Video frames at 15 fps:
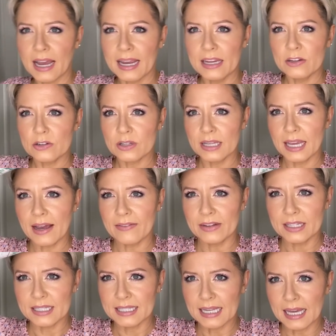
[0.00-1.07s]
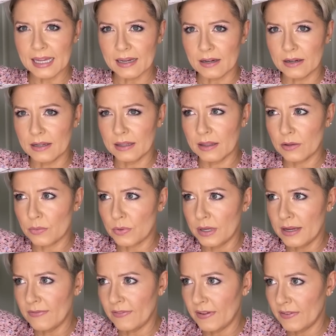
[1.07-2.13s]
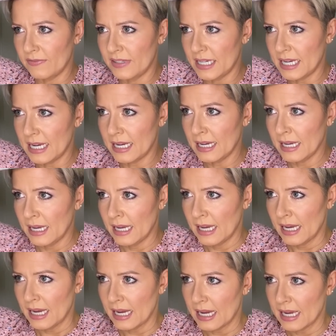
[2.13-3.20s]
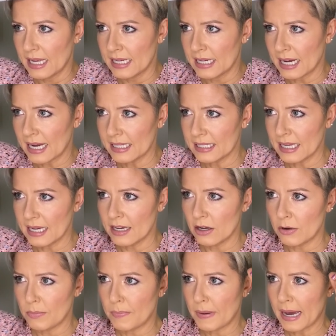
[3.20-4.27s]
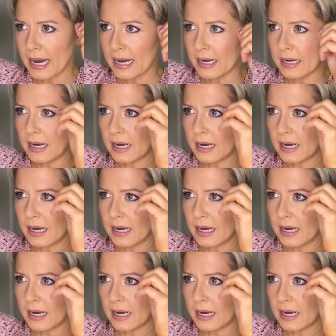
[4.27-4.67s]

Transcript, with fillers: I usually have it set on 350, and as I go back,